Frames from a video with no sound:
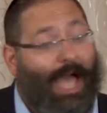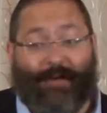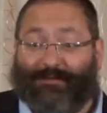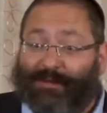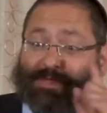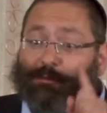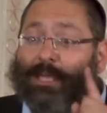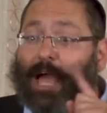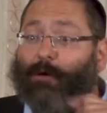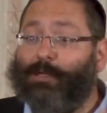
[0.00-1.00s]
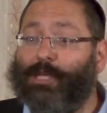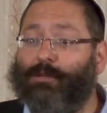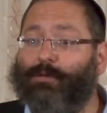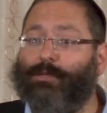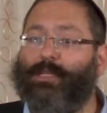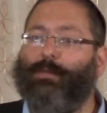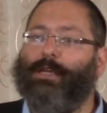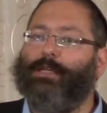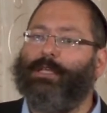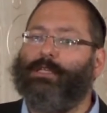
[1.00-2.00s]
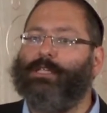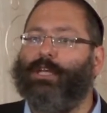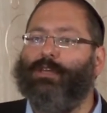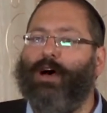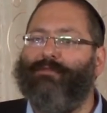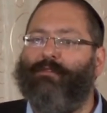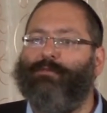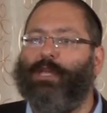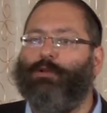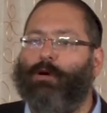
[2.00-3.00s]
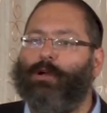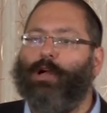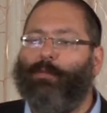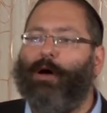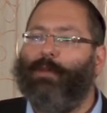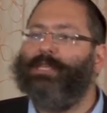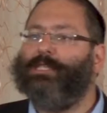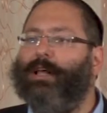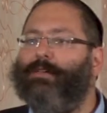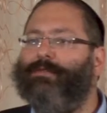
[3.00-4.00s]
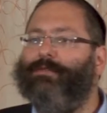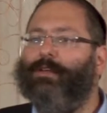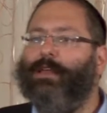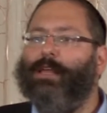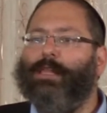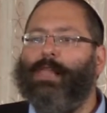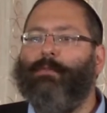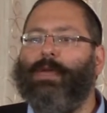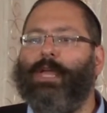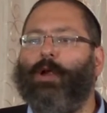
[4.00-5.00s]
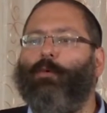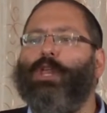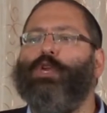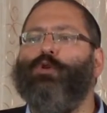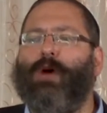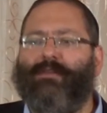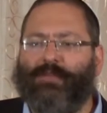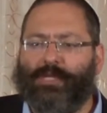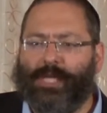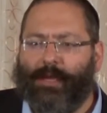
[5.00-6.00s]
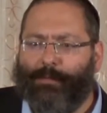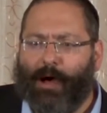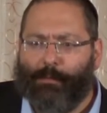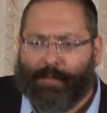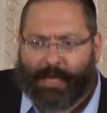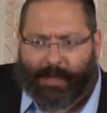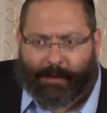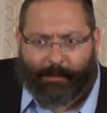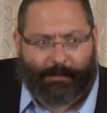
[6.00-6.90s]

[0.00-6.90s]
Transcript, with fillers: After three hours, he turns to me and he says, it's enough of me talking about myself. Let me hear, what do you have to say about me?